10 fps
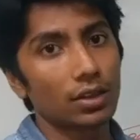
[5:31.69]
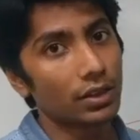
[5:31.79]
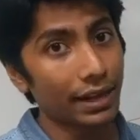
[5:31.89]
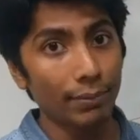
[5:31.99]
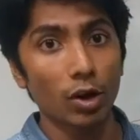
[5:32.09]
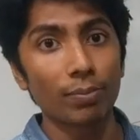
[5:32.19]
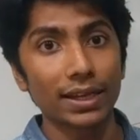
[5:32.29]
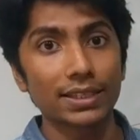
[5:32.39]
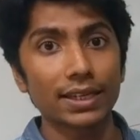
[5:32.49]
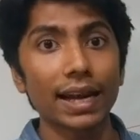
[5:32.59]
the time
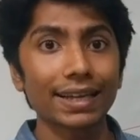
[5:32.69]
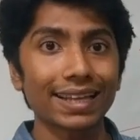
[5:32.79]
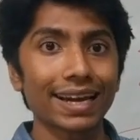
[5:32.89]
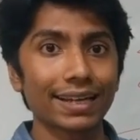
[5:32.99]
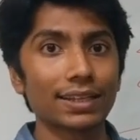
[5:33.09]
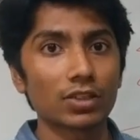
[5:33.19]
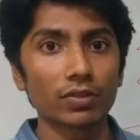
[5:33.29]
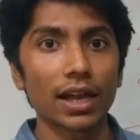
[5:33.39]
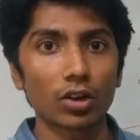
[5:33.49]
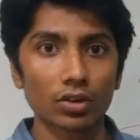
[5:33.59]
complexity and the correctness of
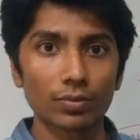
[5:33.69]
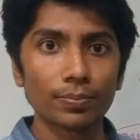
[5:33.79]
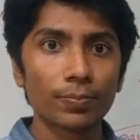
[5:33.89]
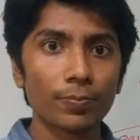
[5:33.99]
the algorithm.